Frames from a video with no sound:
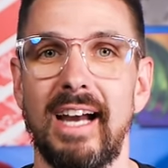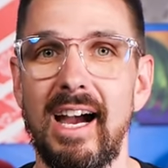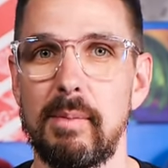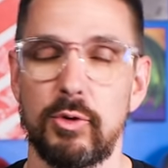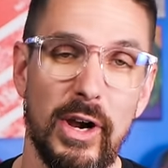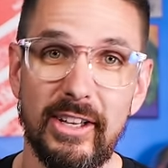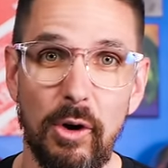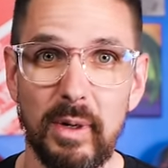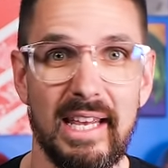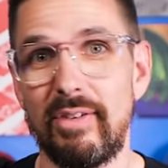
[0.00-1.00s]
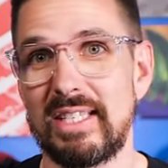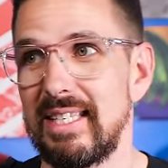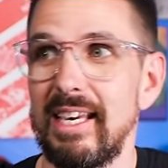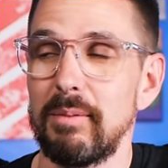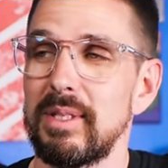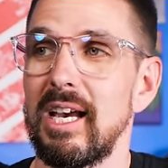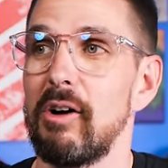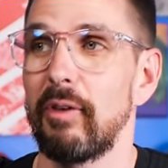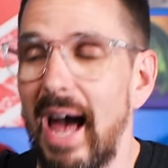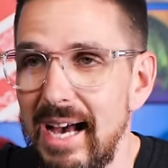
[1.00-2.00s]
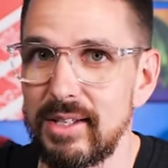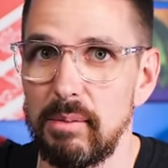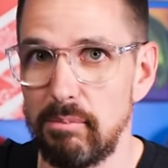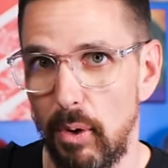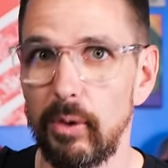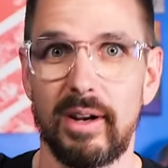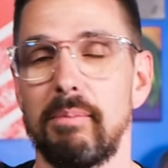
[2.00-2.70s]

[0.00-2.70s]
in time, Draco would even see himself as more